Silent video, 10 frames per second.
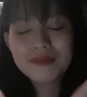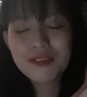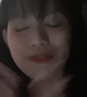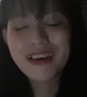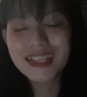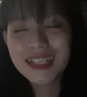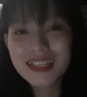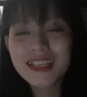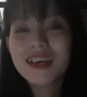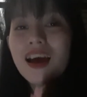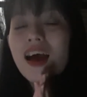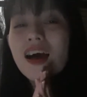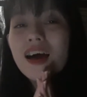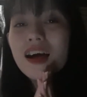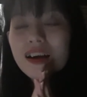finally,
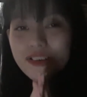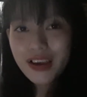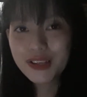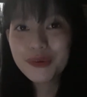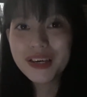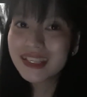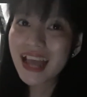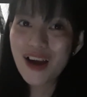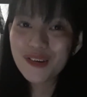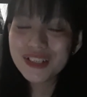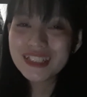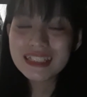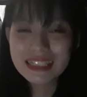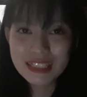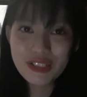graduate na ako ng
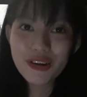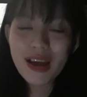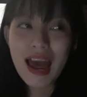senior